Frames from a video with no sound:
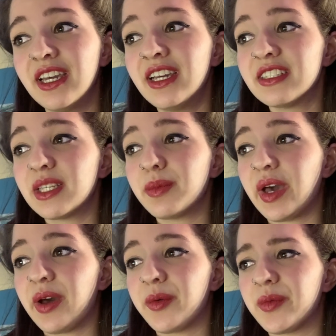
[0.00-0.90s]

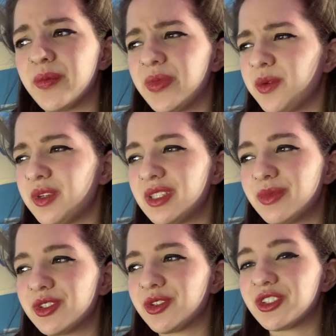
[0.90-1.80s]
Somehow, the
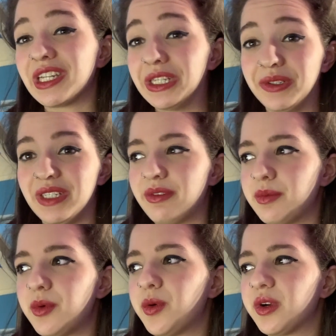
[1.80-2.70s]
whispers crescendoed
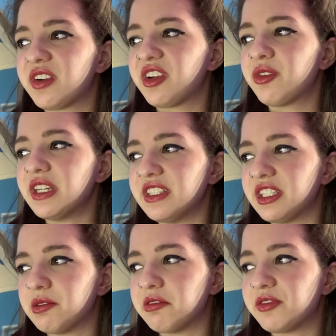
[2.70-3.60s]
even more, increasing
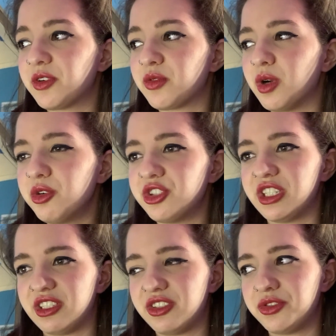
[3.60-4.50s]
to a
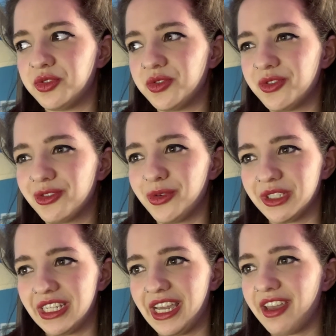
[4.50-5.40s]
ferocious
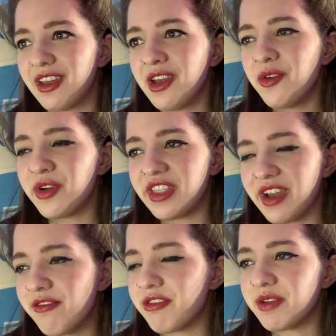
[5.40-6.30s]
forte, with
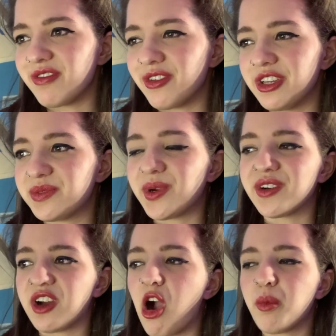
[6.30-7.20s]
every voice
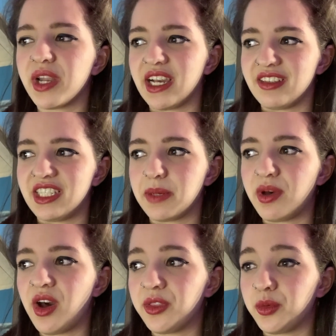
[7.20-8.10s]
part harmonizing
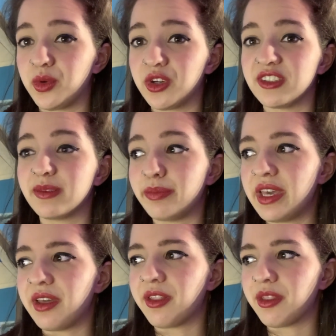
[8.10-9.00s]
upon the words
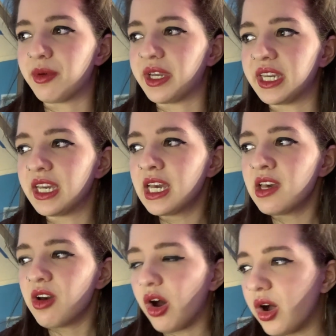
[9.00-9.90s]
Big Three,
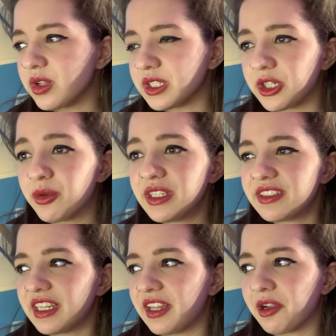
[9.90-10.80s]
all
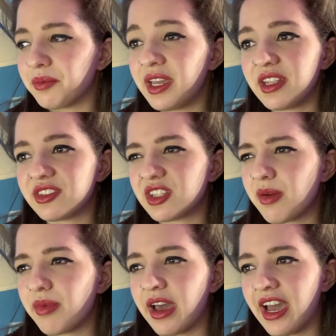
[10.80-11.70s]
increasing their pitch
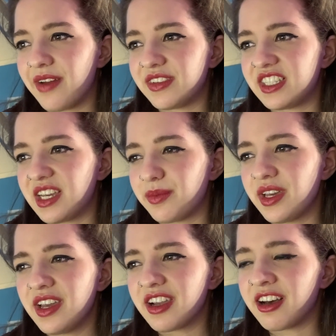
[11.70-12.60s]
up a half step,
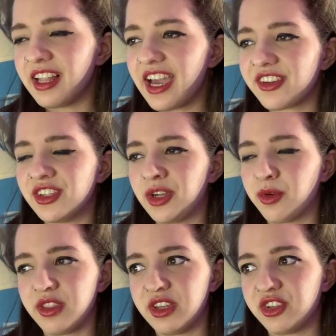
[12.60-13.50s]
clashing
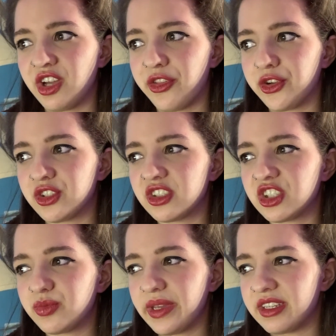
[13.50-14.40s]
with each other,
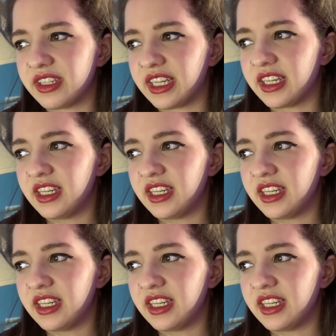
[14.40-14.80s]
suspending,